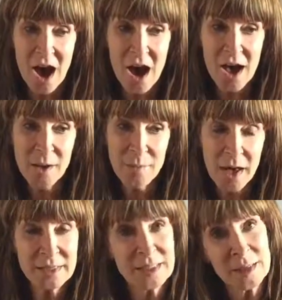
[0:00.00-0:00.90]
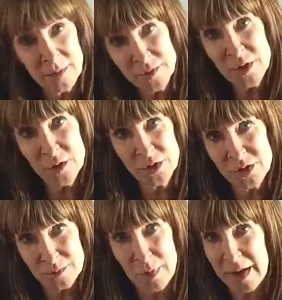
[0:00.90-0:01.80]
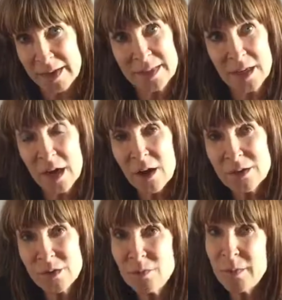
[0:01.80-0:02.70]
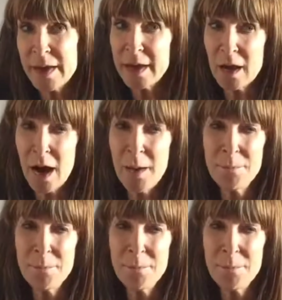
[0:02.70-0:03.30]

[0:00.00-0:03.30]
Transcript: And some of you are doing planks in class with me.